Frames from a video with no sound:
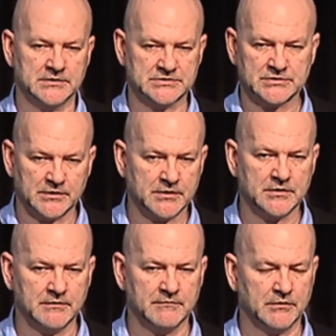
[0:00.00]
the
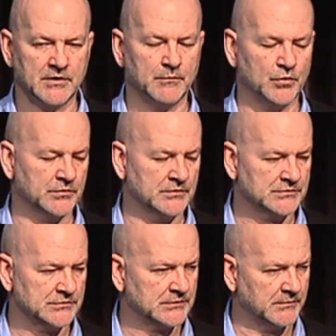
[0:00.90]
salinity of the groundwater
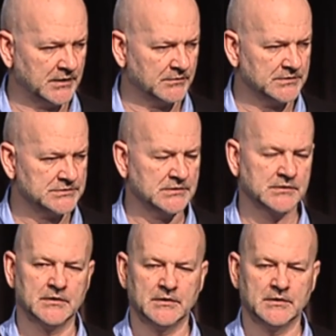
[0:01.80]
is also increasing